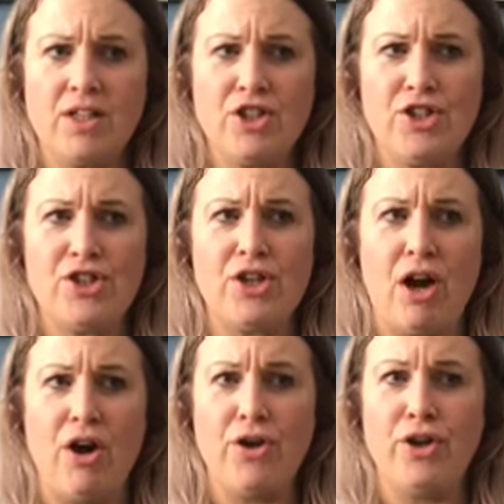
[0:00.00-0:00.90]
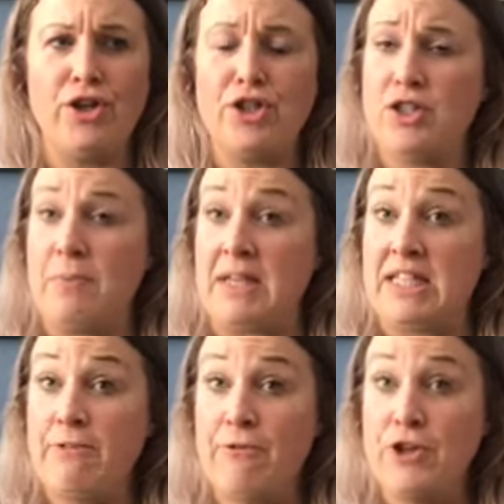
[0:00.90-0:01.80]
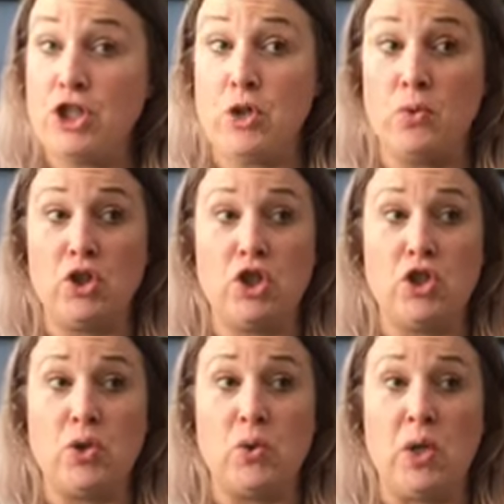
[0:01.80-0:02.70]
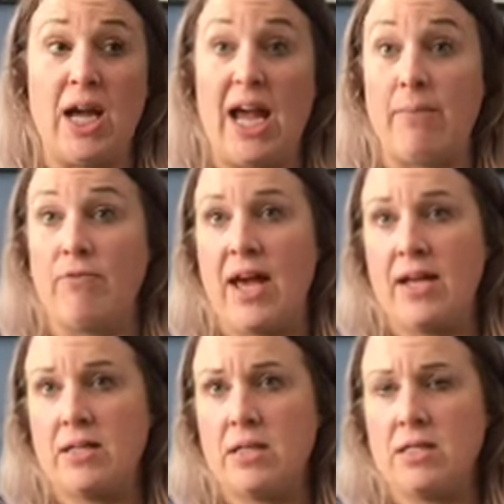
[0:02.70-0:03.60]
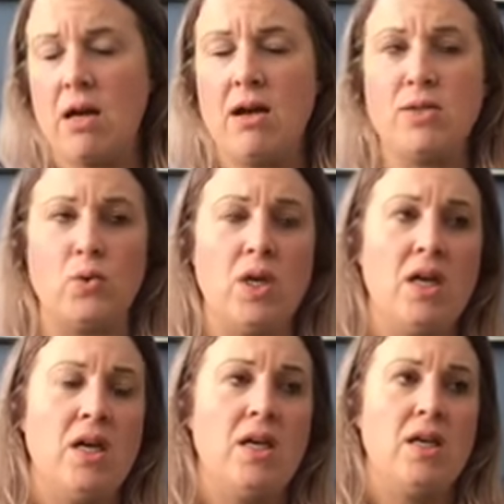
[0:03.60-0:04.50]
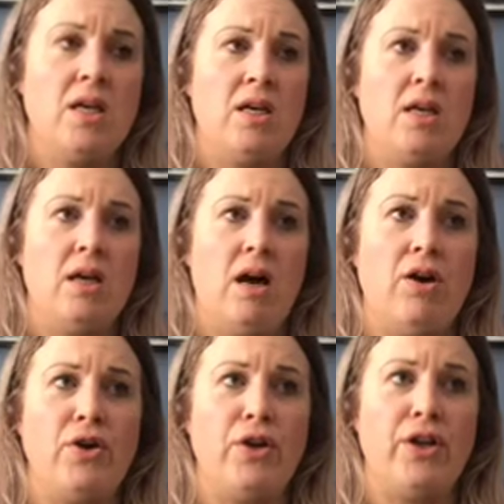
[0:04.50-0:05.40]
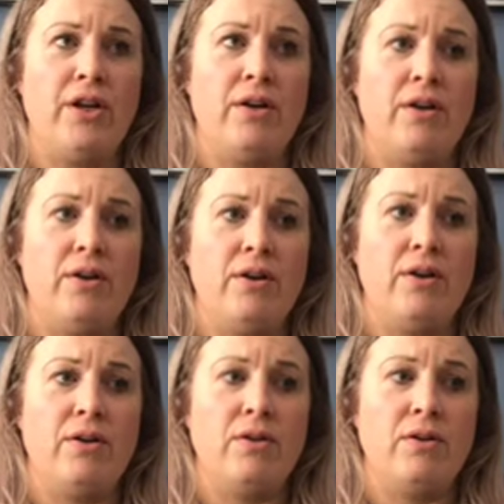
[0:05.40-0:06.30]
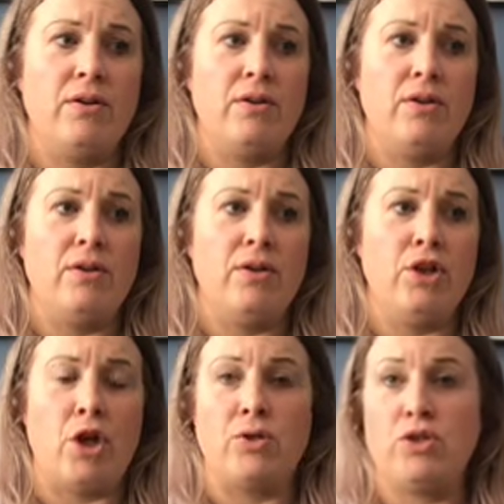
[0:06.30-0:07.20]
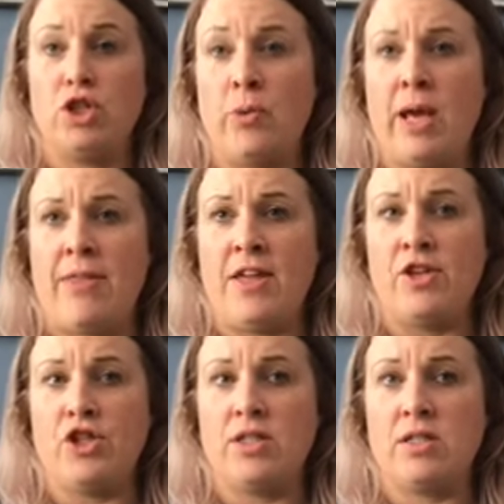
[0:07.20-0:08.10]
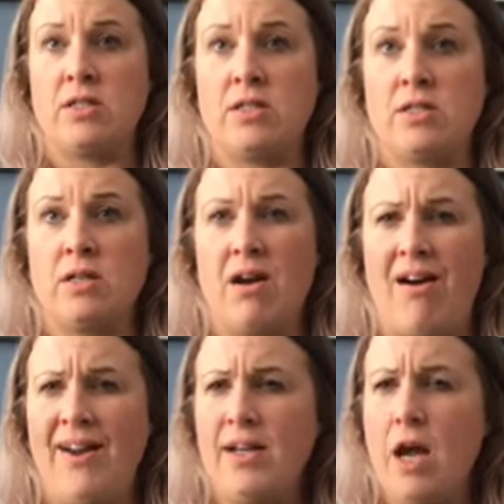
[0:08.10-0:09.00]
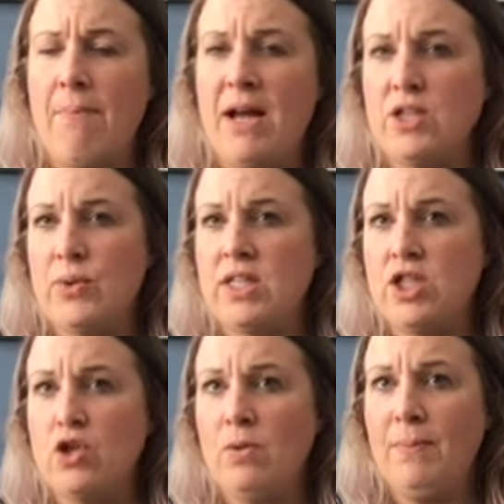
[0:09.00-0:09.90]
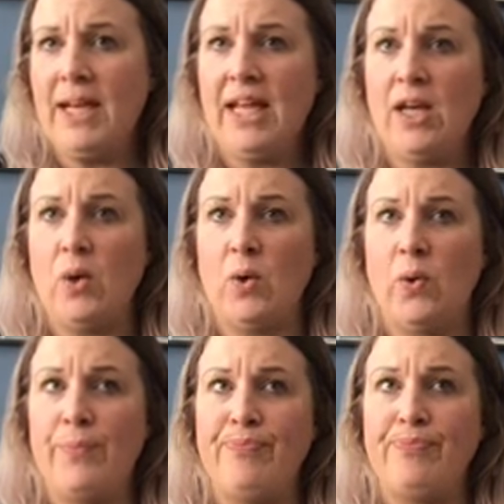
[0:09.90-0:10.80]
Just, are you going to do something different? Do you want to do like aim for exercise, or are you gonna, you know, do it and then just kind of go back to eating normally? Or